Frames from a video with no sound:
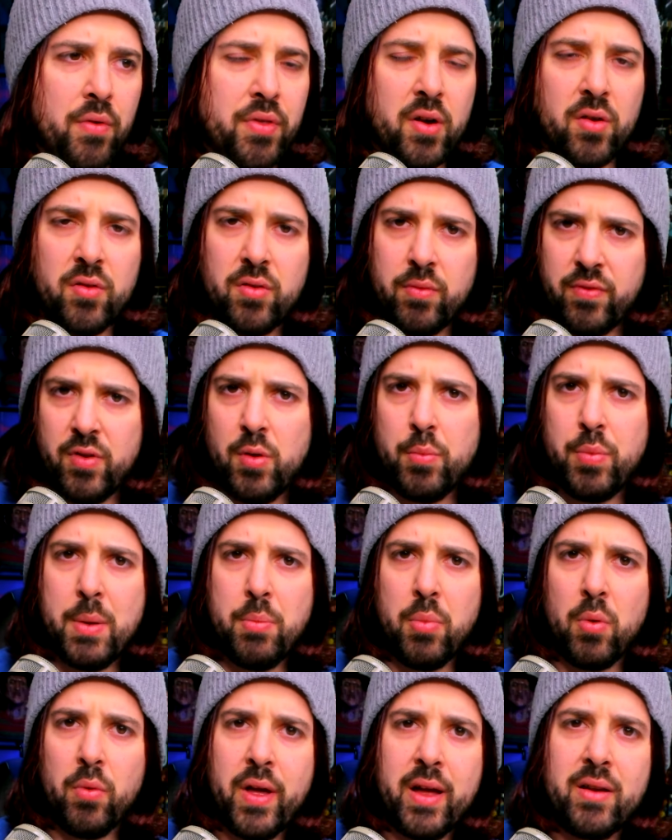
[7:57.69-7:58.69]
There's a few
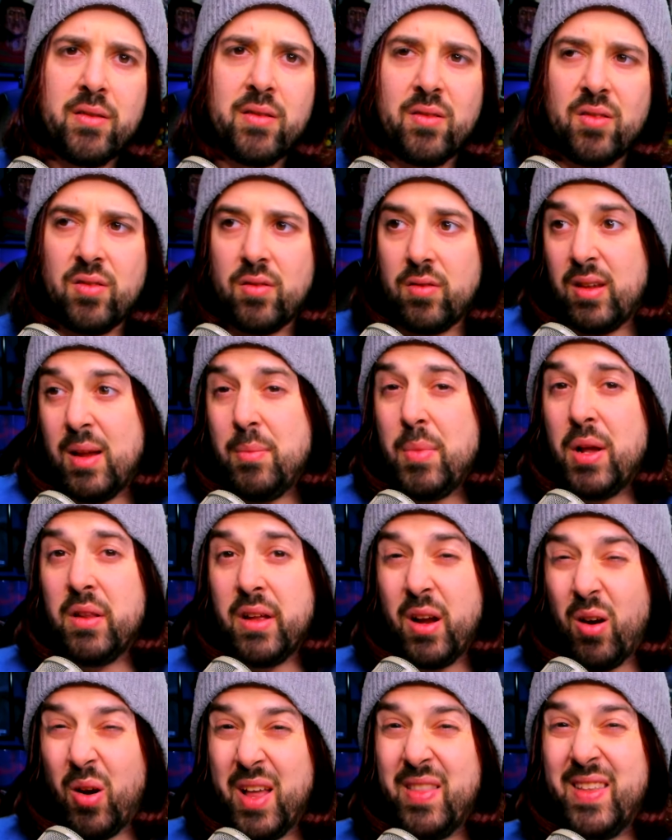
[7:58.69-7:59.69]
people that
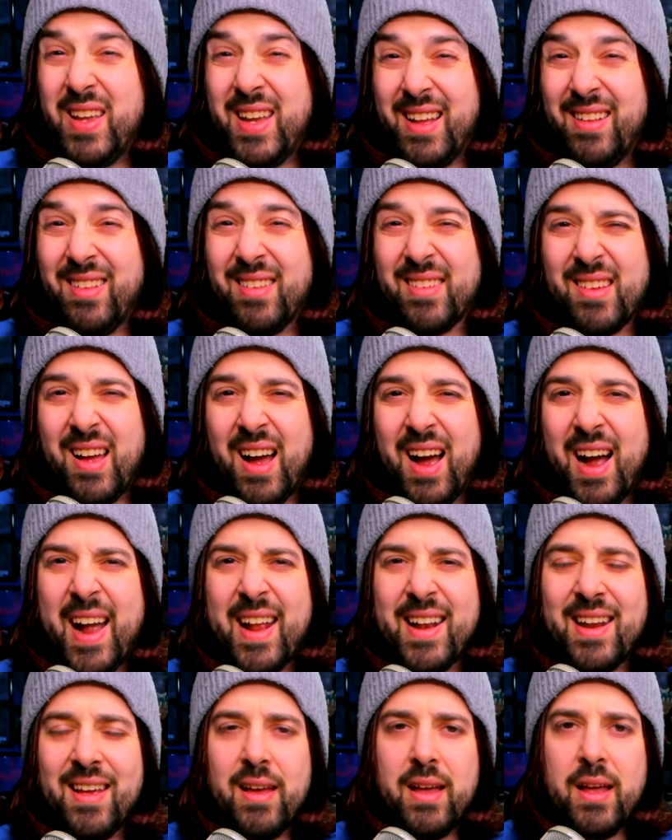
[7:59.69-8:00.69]
seemingly are in the
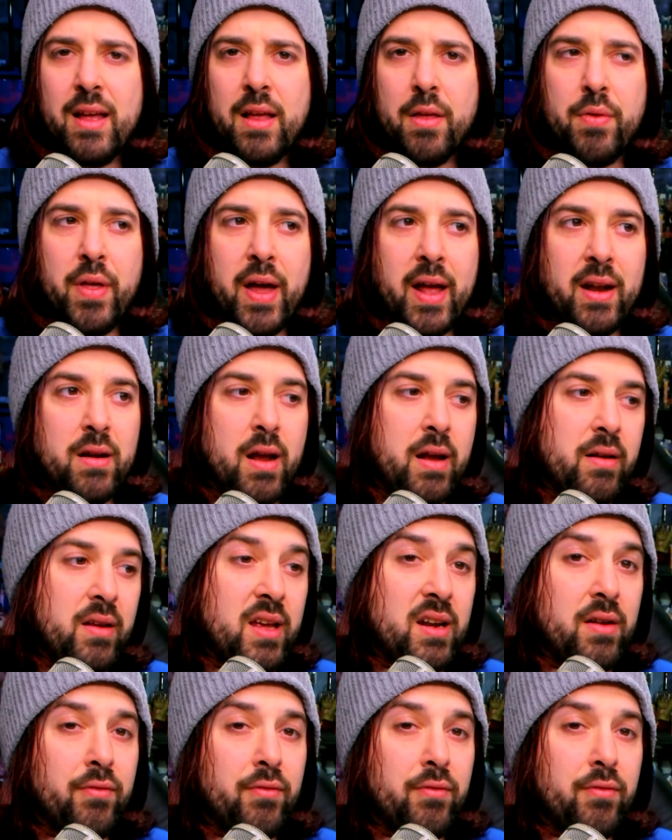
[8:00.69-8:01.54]
inside that get